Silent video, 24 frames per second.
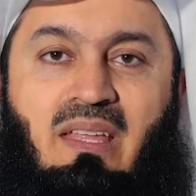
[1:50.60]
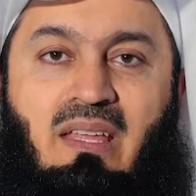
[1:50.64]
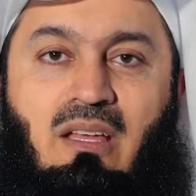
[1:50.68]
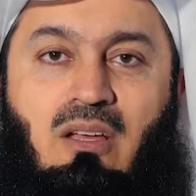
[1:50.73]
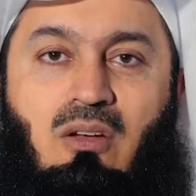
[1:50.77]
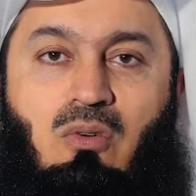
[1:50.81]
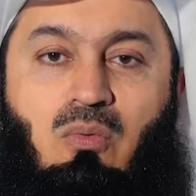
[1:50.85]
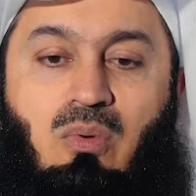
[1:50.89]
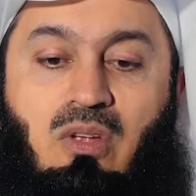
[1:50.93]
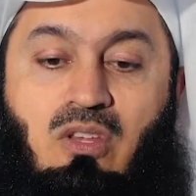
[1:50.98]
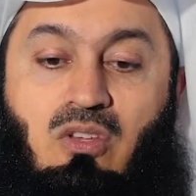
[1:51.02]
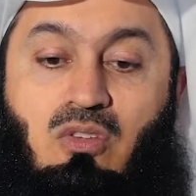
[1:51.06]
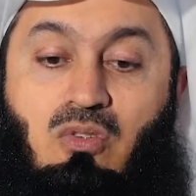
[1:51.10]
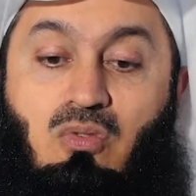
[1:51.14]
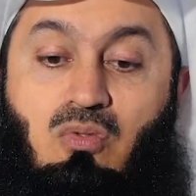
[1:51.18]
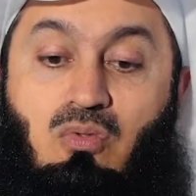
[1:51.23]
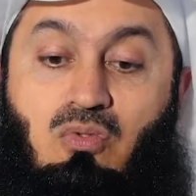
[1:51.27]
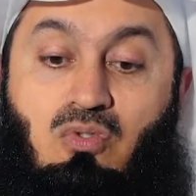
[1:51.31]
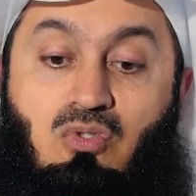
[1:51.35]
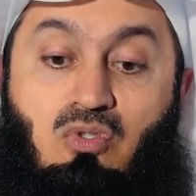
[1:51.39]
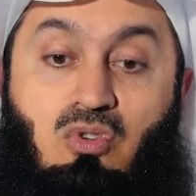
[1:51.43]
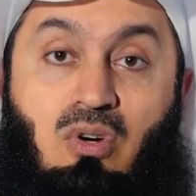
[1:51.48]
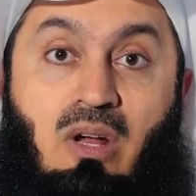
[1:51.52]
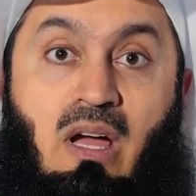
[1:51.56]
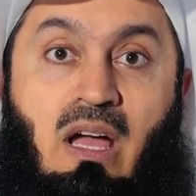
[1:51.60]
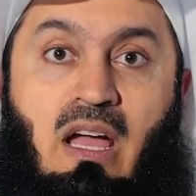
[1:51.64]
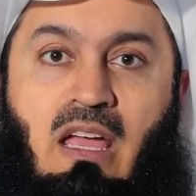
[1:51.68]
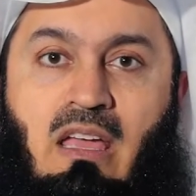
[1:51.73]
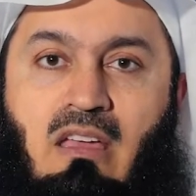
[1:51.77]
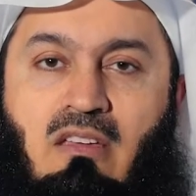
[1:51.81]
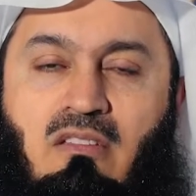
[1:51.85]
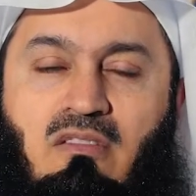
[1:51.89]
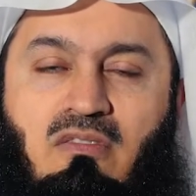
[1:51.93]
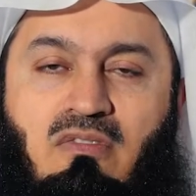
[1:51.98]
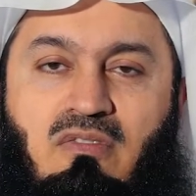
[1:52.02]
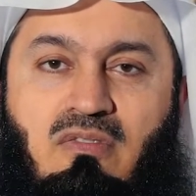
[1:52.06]
when you
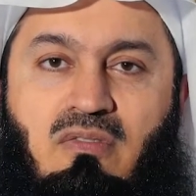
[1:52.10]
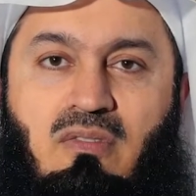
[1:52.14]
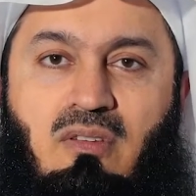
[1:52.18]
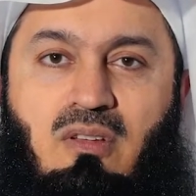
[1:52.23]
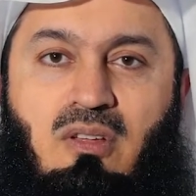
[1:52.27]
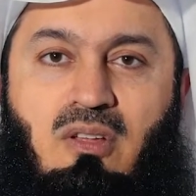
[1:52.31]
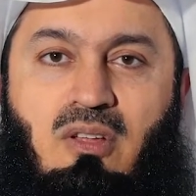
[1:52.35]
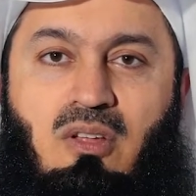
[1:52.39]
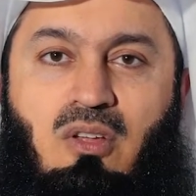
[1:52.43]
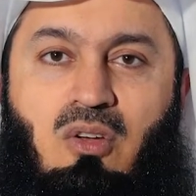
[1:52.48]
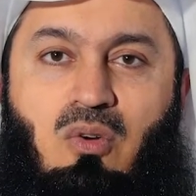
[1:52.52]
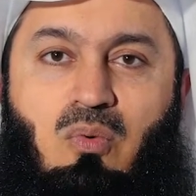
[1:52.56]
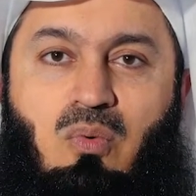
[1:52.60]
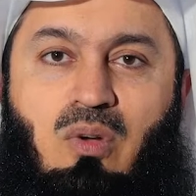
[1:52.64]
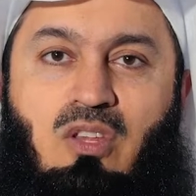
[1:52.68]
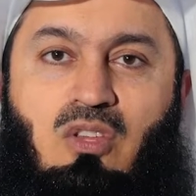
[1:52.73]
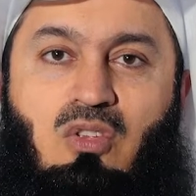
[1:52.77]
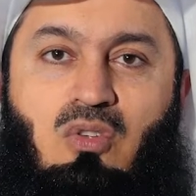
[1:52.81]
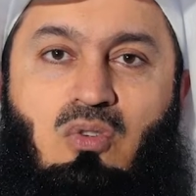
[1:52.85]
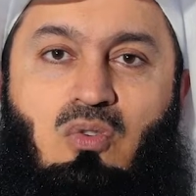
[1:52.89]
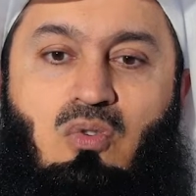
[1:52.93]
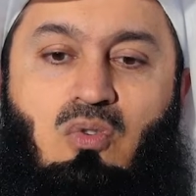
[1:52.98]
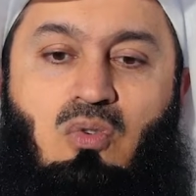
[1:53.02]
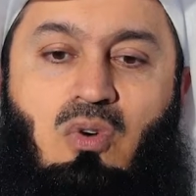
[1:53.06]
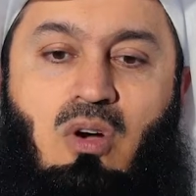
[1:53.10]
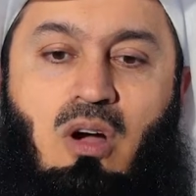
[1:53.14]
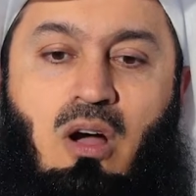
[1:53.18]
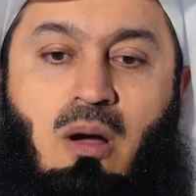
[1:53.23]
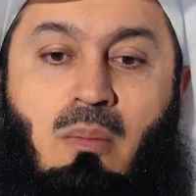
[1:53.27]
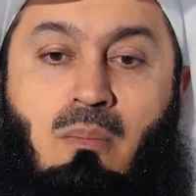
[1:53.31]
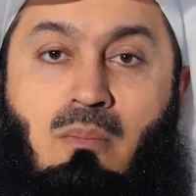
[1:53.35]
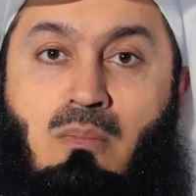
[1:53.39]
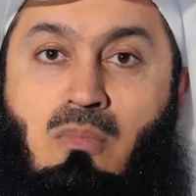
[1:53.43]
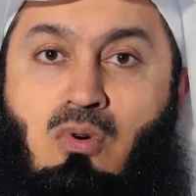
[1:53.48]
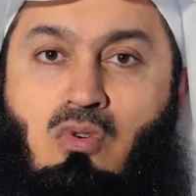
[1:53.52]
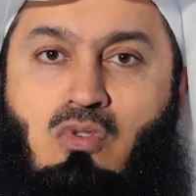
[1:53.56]
drive, when you are
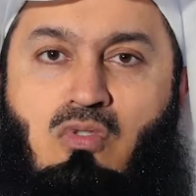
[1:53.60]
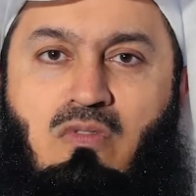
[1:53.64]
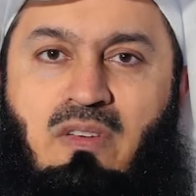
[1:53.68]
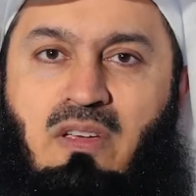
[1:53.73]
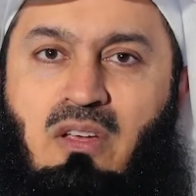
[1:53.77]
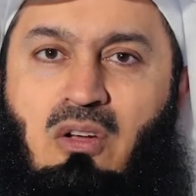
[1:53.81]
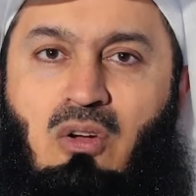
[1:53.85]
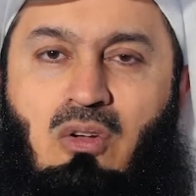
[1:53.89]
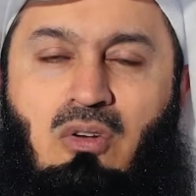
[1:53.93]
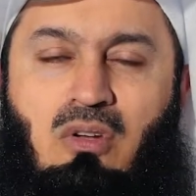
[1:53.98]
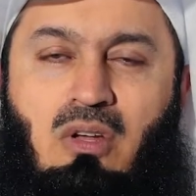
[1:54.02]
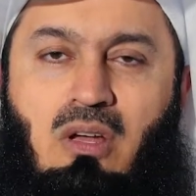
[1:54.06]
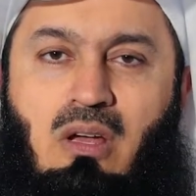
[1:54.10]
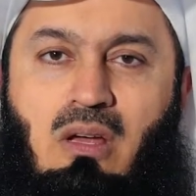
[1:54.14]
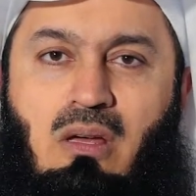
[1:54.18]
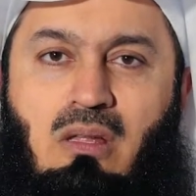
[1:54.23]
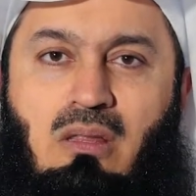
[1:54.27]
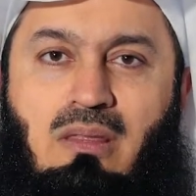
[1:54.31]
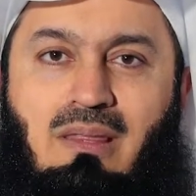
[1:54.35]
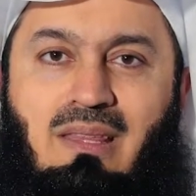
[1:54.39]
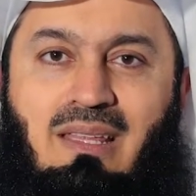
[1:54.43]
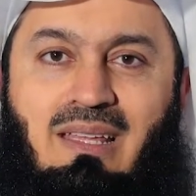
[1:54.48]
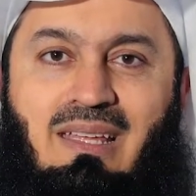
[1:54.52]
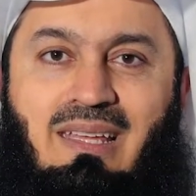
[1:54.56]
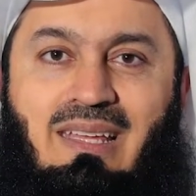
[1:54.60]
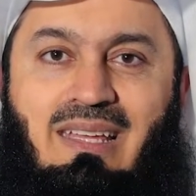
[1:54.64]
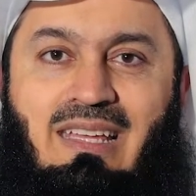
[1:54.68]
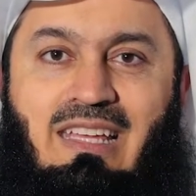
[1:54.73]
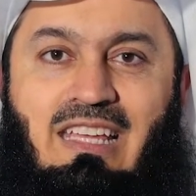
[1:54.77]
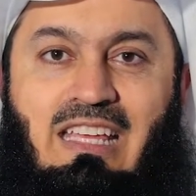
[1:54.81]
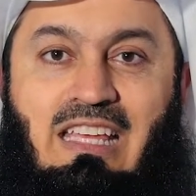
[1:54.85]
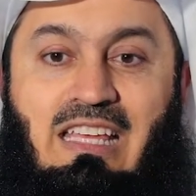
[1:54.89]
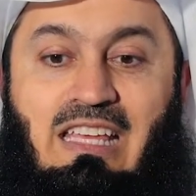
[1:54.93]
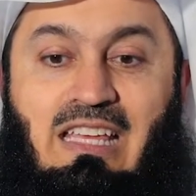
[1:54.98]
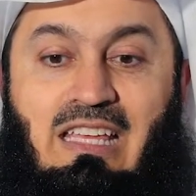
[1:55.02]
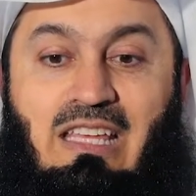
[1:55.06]
moving on earth,
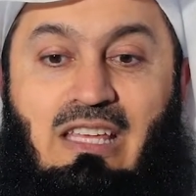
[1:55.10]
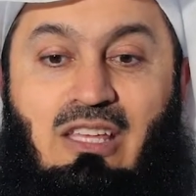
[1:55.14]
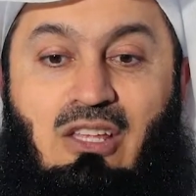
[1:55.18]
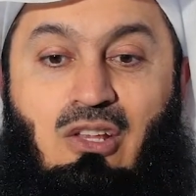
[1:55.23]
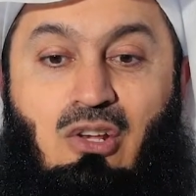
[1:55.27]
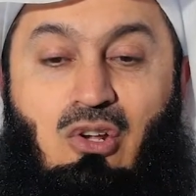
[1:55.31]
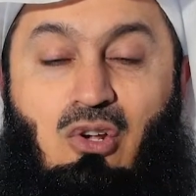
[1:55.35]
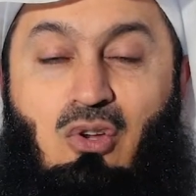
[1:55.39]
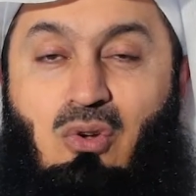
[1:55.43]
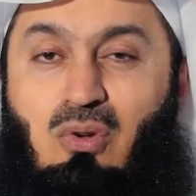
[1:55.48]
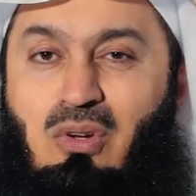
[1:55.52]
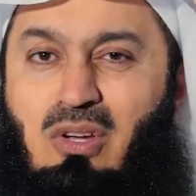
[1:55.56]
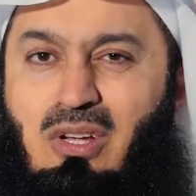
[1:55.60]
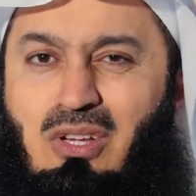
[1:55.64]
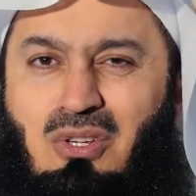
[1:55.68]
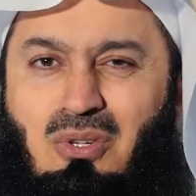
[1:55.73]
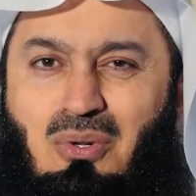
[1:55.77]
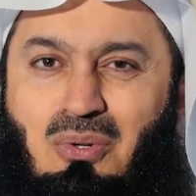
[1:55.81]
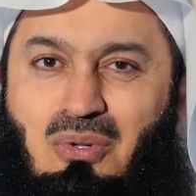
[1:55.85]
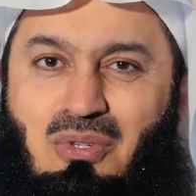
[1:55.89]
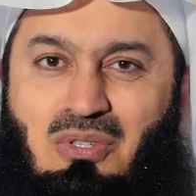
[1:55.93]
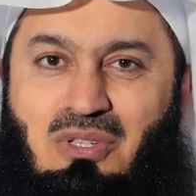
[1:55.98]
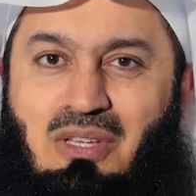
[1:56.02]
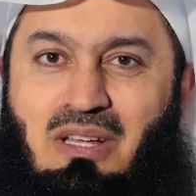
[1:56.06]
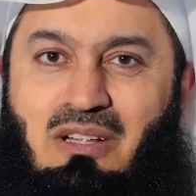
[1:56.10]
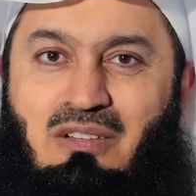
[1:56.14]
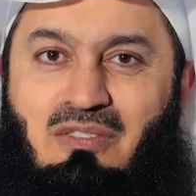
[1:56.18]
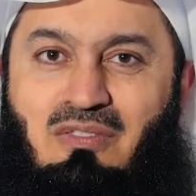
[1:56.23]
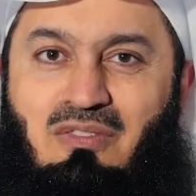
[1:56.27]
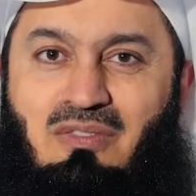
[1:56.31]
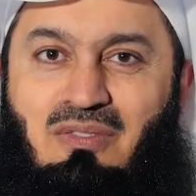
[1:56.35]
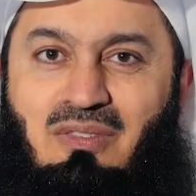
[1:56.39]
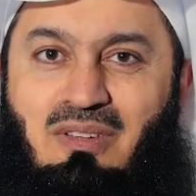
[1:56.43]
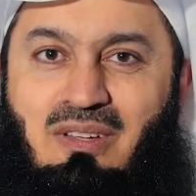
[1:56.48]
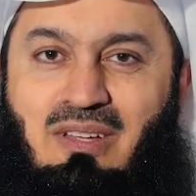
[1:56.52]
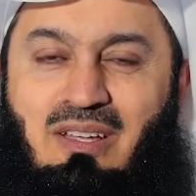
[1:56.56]
you look at
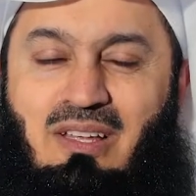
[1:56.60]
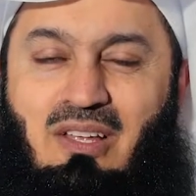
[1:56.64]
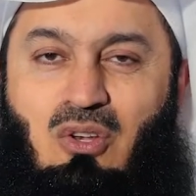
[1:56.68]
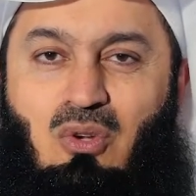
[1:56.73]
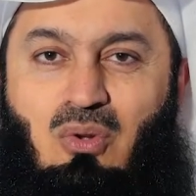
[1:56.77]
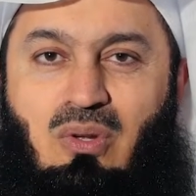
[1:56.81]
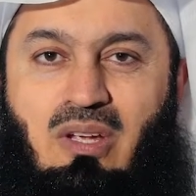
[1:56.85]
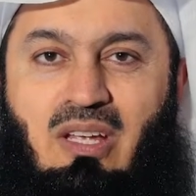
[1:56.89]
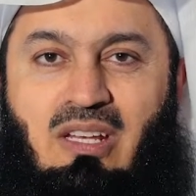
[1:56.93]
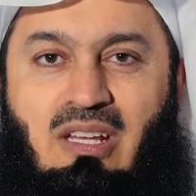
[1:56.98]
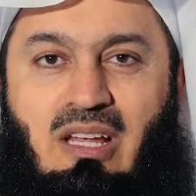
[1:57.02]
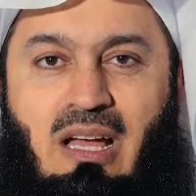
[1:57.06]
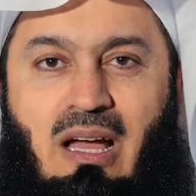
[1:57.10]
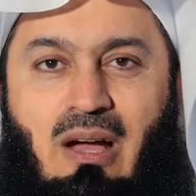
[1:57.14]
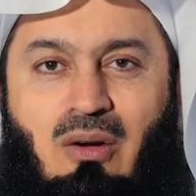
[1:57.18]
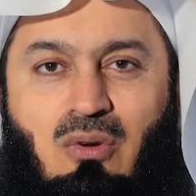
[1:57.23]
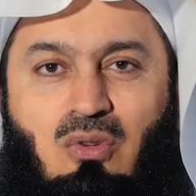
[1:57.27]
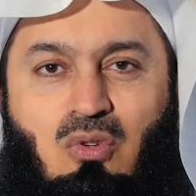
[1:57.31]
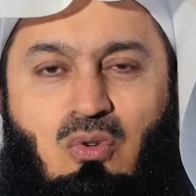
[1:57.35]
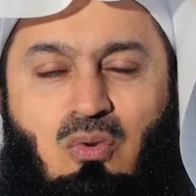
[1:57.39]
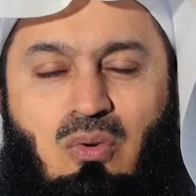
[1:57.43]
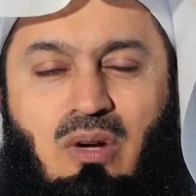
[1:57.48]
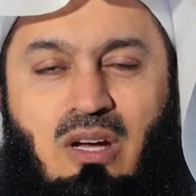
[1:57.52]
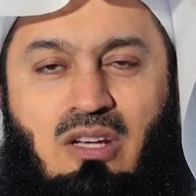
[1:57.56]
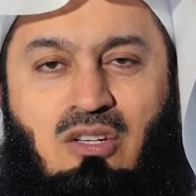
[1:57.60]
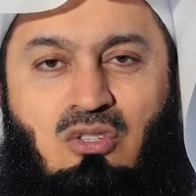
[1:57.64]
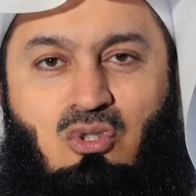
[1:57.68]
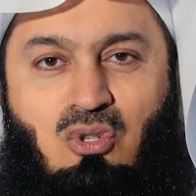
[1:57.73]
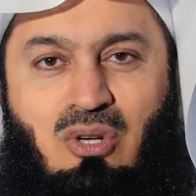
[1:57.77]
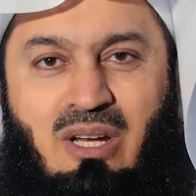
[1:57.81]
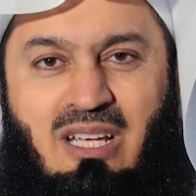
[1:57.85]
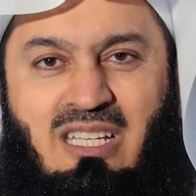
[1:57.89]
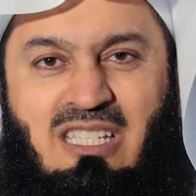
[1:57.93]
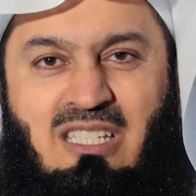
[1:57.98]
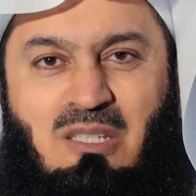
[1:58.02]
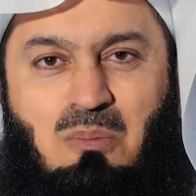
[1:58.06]
yourself. Look at how you
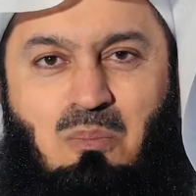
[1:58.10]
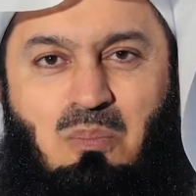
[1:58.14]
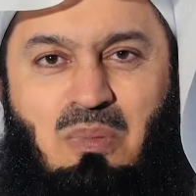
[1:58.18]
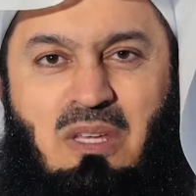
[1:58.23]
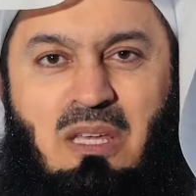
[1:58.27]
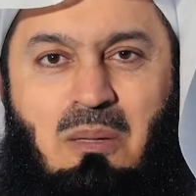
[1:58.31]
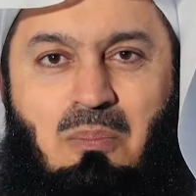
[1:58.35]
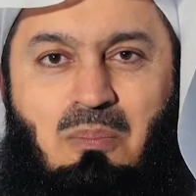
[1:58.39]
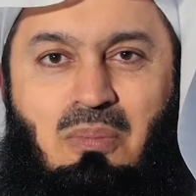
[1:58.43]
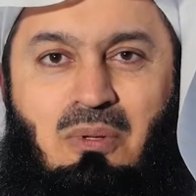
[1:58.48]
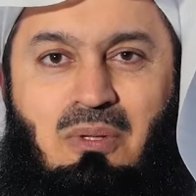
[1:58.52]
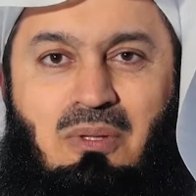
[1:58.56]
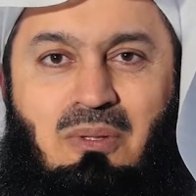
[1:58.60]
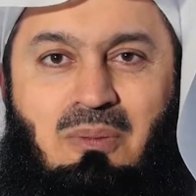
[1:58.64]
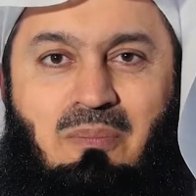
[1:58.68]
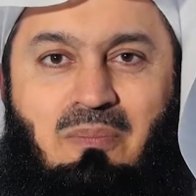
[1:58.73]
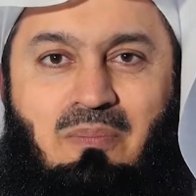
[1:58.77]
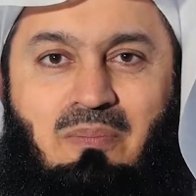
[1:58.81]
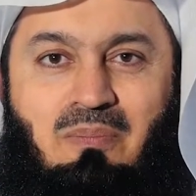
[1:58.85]
address people.